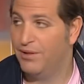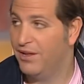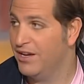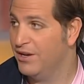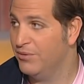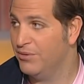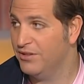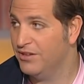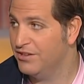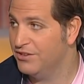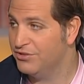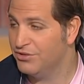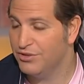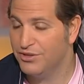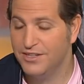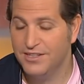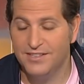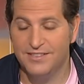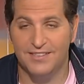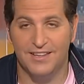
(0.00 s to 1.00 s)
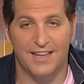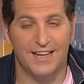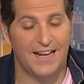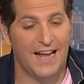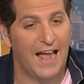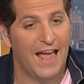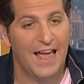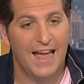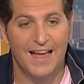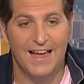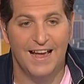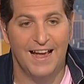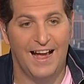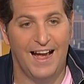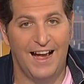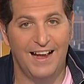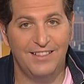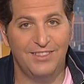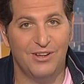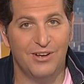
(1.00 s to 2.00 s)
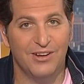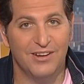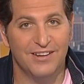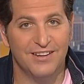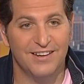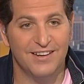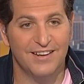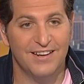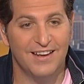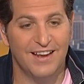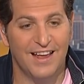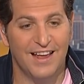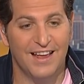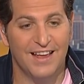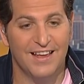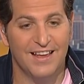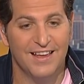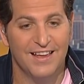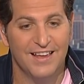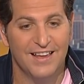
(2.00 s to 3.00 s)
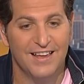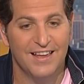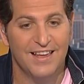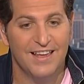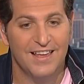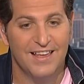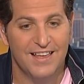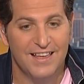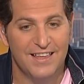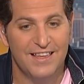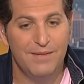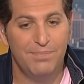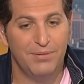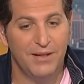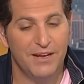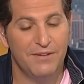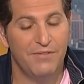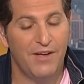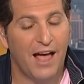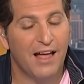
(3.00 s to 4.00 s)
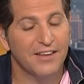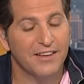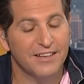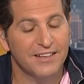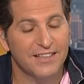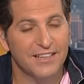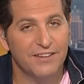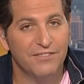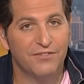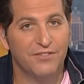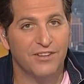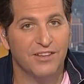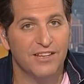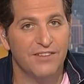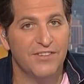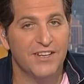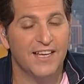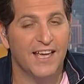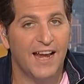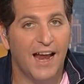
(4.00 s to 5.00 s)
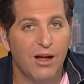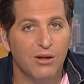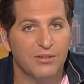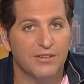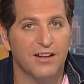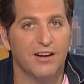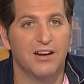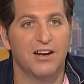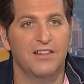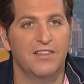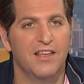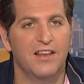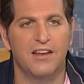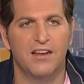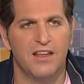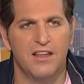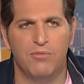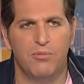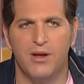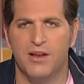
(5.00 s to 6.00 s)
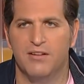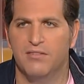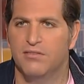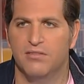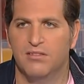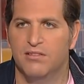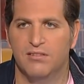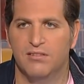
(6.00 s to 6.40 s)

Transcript: He's playing with injuries. Like, I thought he played valiantly to even get out there, and then it went